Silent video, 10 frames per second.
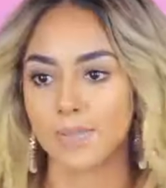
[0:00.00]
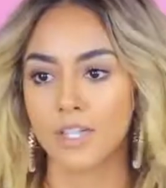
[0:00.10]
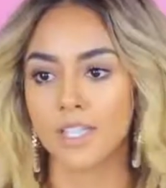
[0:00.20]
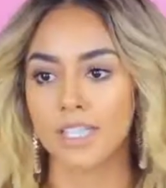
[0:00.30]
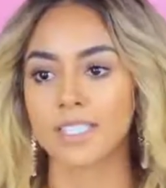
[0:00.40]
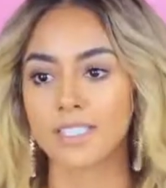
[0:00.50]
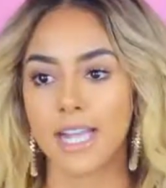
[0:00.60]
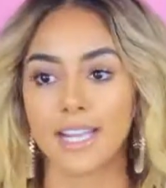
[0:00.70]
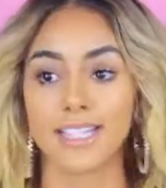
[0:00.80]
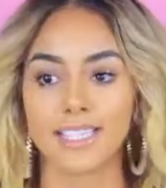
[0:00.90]
especially because
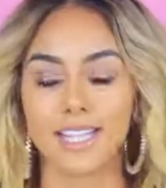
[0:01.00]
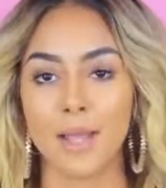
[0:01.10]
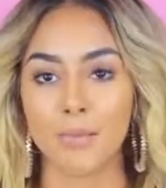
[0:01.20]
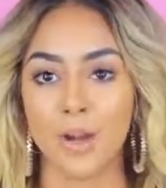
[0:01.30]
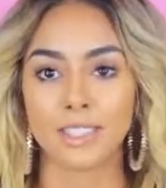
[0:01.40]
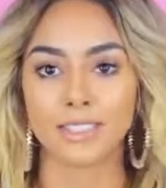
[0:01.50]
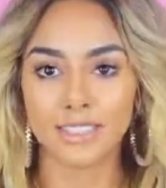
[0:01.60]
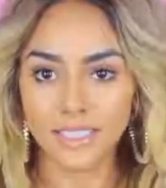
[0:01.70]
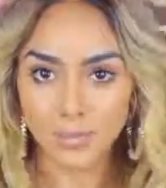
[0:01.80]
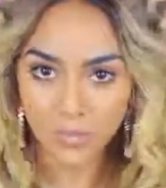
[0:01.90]
like I said, I
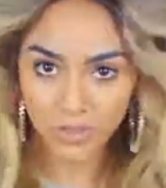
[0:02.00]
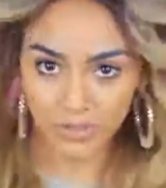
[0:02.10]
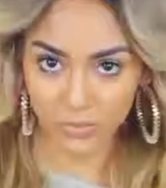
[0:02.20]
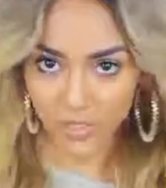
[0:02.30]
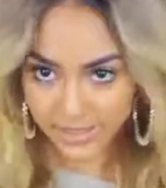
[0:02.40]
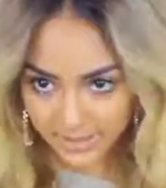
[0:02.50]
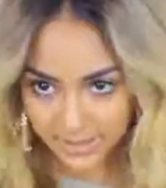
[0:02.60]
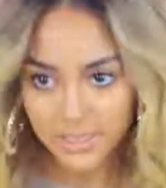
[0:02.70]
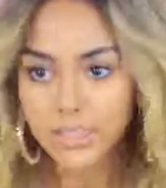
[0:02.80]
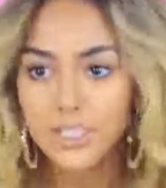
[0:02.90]
processed it more than once.
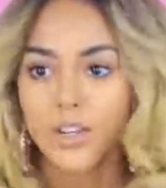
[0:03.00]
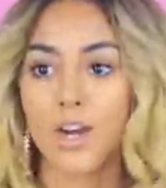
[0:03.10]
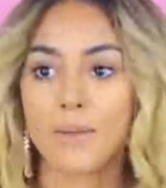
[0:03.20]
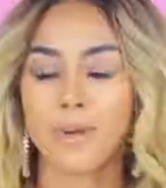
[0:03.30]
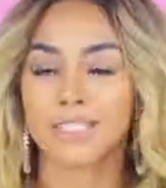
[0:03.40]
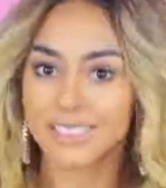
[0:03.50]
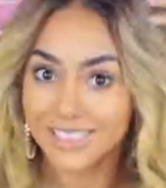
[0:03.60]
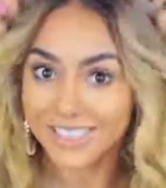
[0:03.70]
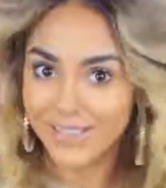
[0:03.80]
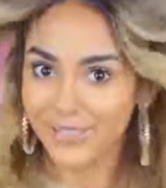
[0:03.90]
or I
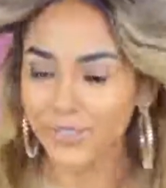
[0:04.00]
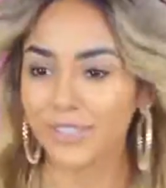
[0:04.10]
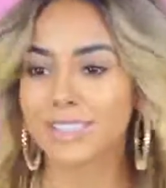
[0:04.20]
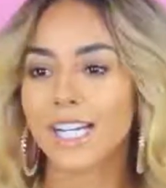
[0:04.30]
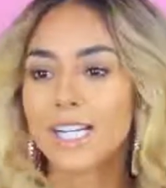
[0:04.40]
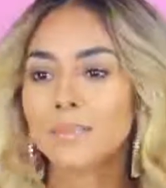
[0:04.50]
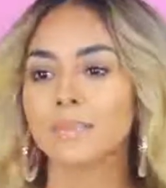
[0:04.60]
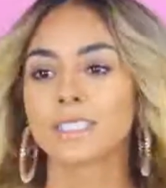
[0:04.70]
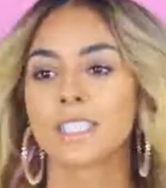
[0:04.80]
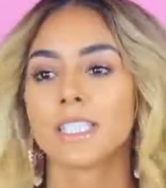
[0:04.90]
processed it 4
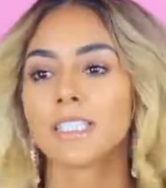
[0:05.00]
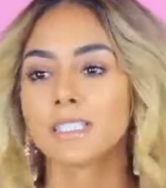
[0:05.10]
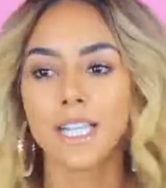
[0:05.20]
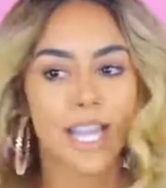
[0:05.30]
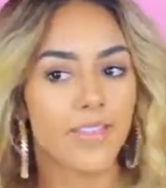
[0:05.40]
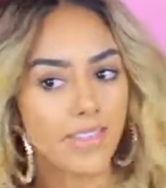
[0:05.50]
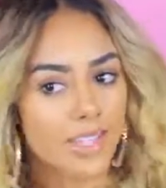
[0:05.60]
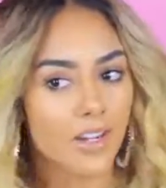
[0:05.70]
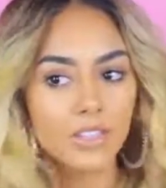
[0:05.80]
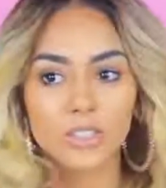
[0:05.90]
times. And
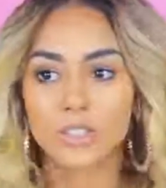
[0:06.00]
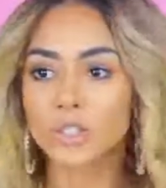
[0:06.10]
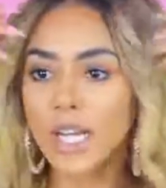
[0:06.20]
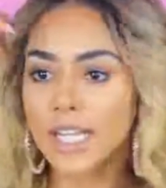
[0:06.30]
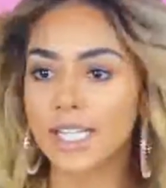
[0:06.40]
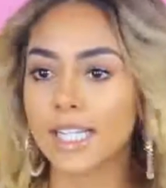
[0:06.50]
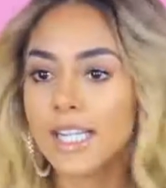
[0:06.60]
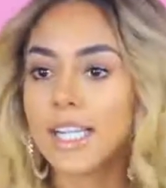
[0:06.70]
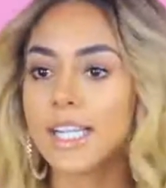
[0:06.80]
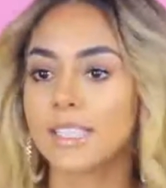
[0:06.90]
then also straightening
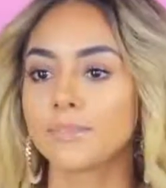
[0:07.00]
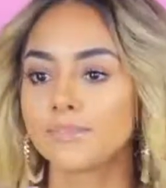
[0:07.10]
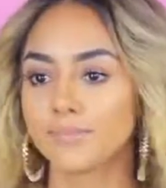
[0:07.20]
it,